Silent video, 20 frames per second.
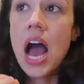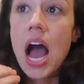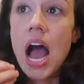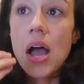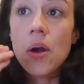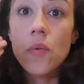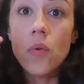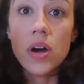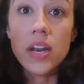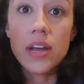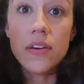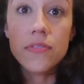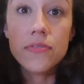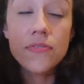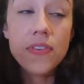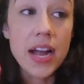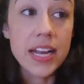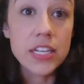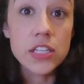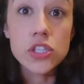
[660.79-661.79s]
I want to
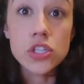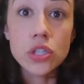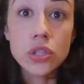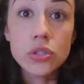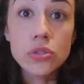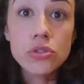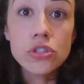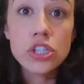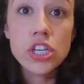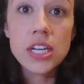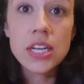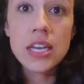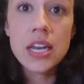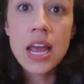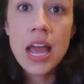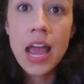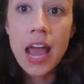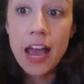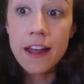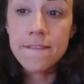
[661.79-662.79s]
find a solution
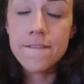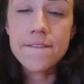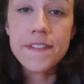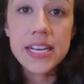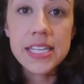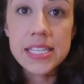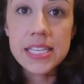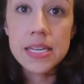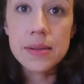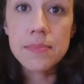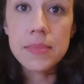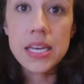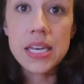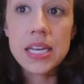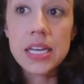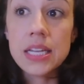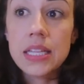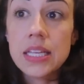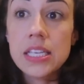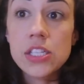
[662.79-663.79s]
and fix it
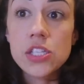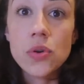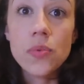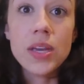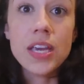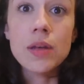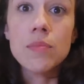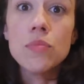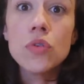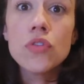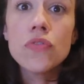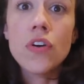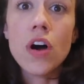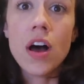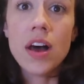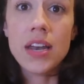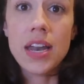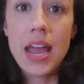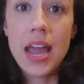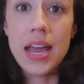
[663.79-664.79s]
immediately so we can move
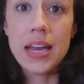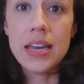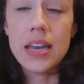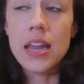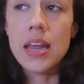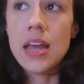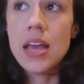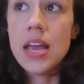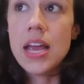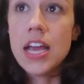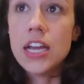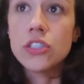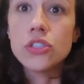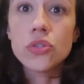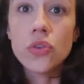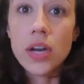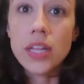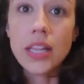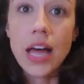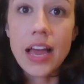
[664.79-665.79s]
on and
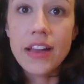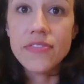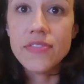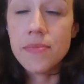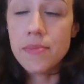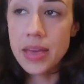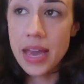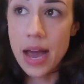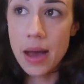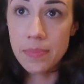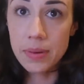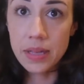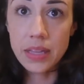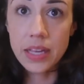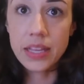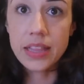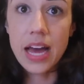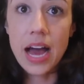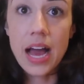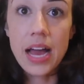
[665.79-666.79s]
enjoy life and be happy.
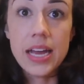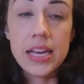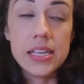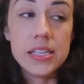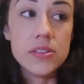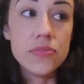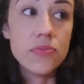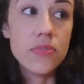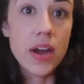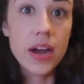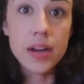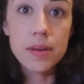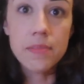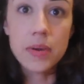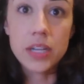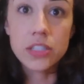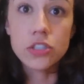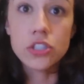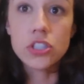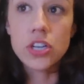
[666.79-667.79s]
Like that is very
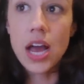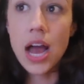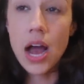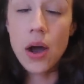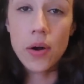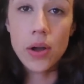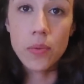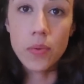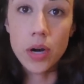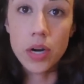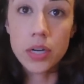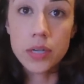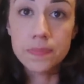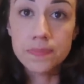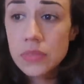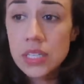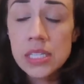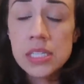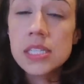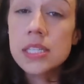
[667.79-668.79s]
much how I work.
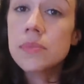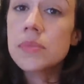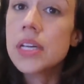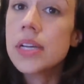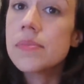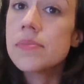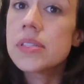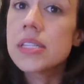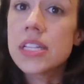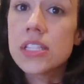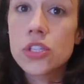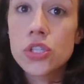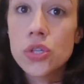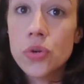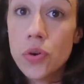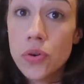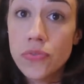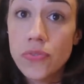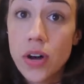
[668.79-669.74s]
Sometimes that's to a